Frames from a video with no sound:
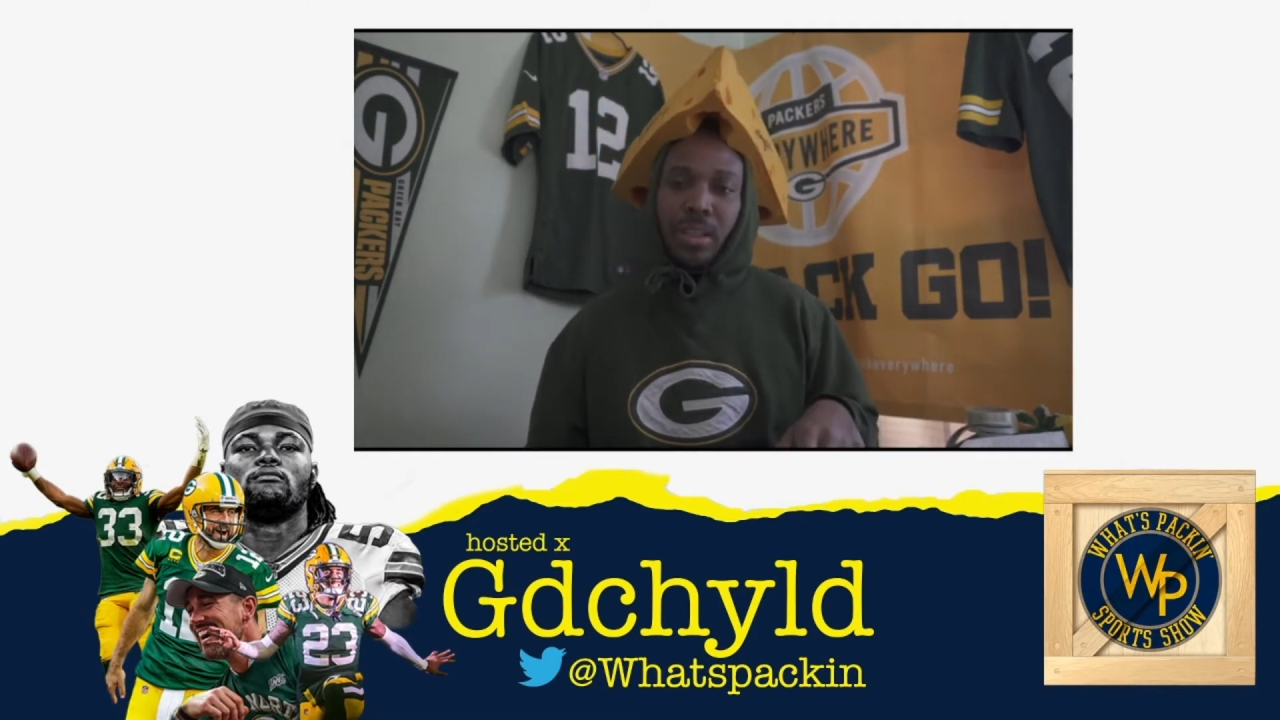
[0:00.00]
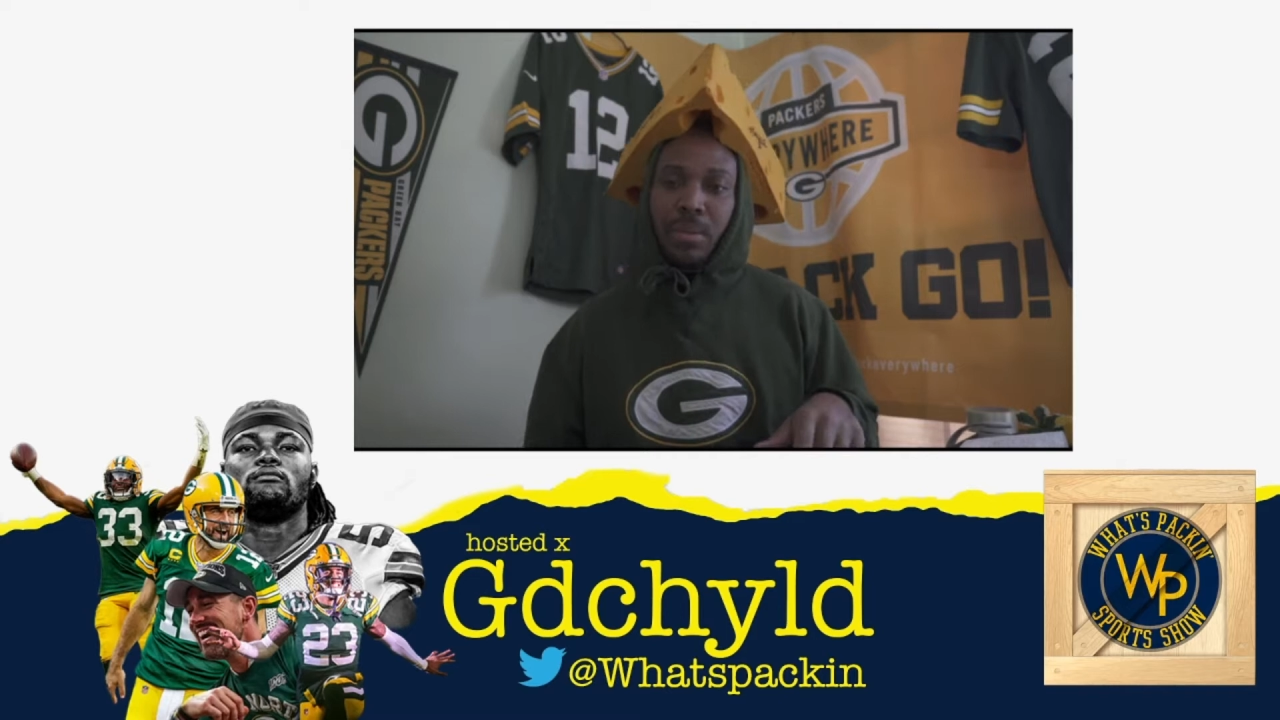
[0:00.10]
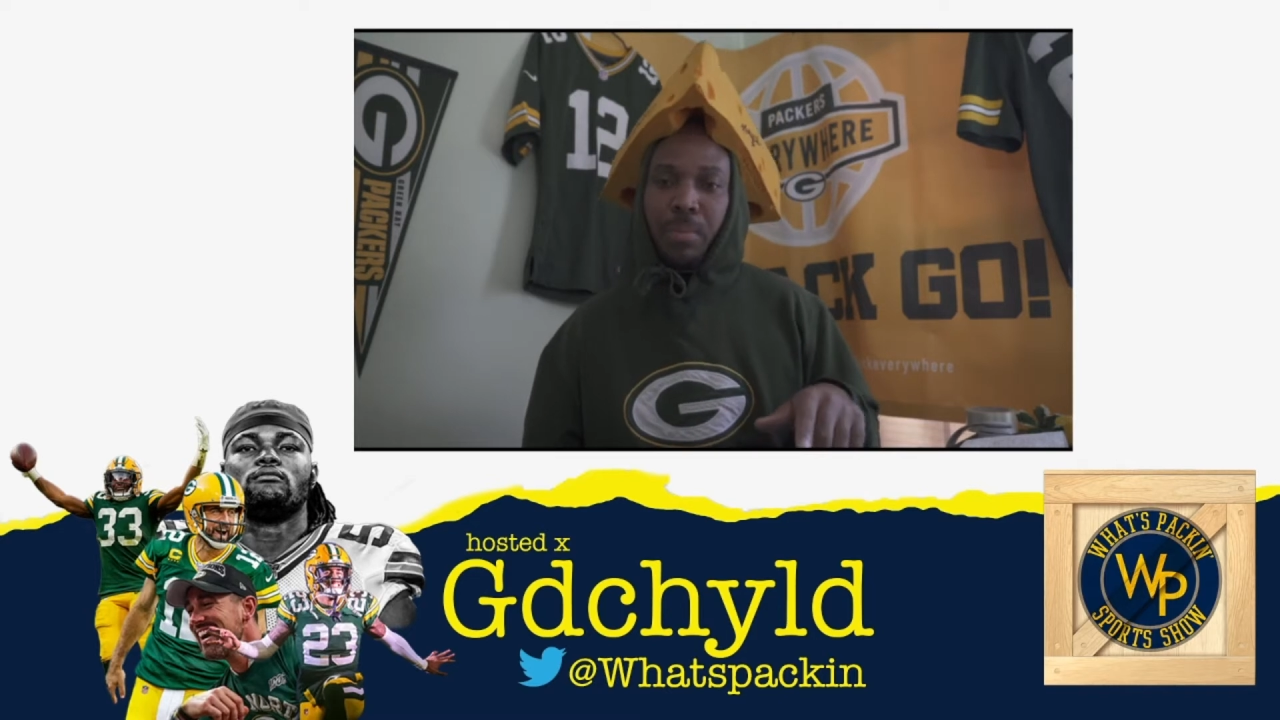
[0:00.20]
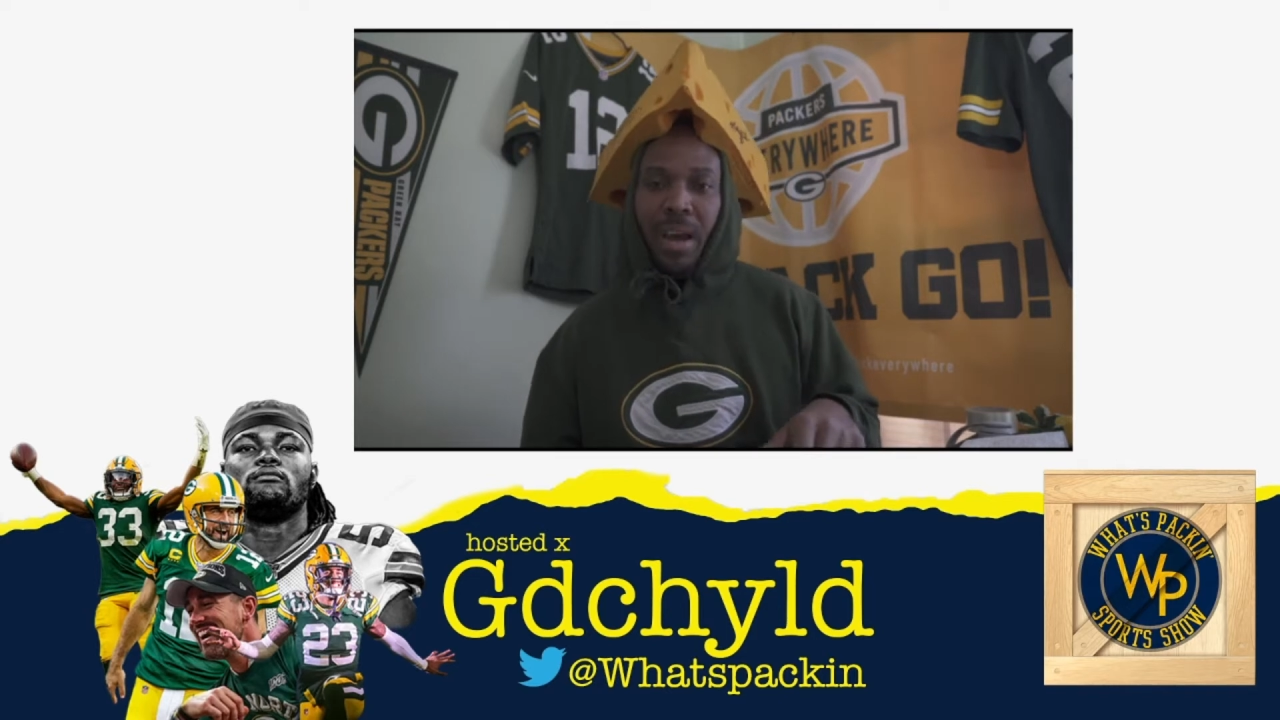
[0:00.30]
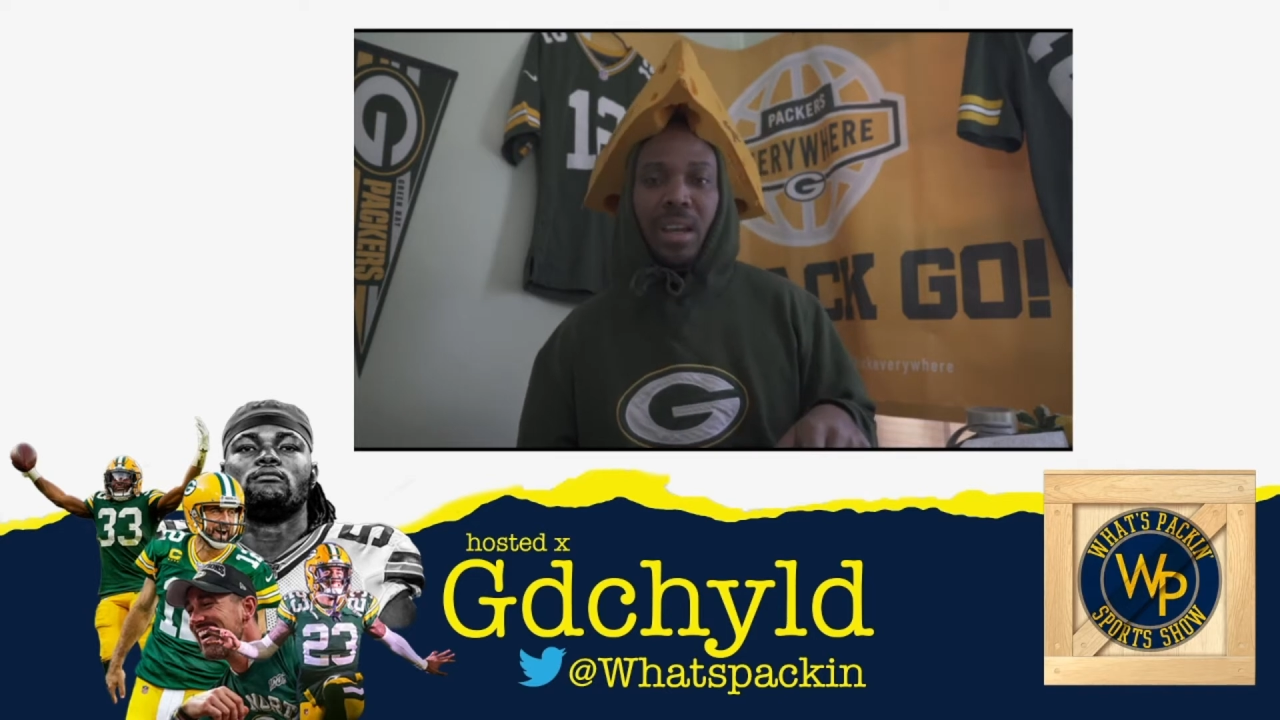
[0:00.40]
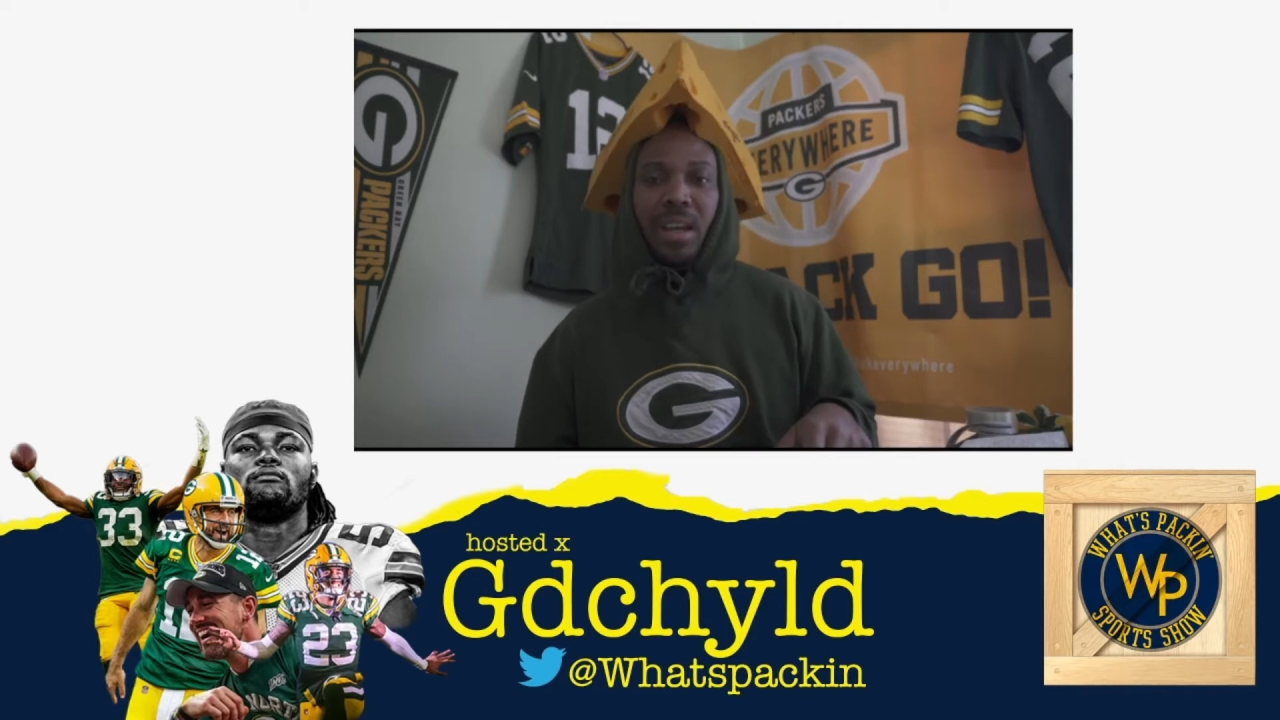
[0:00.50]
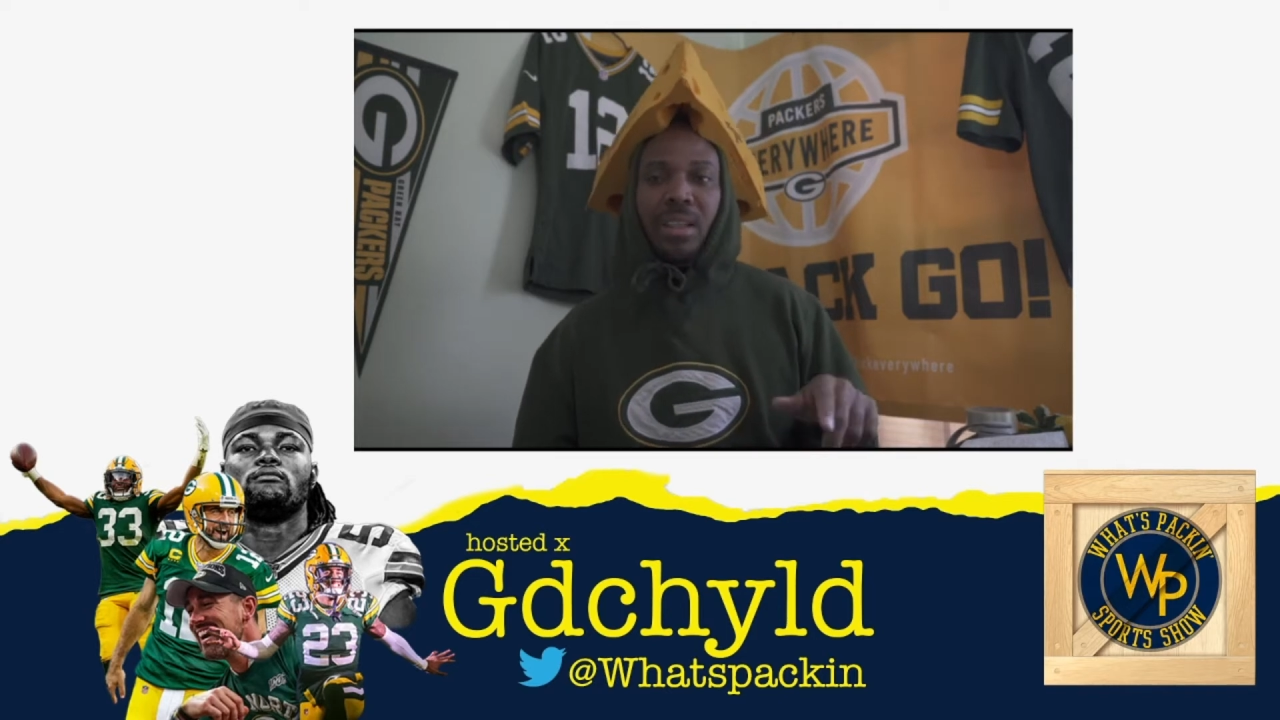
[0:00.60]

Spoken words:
Packin'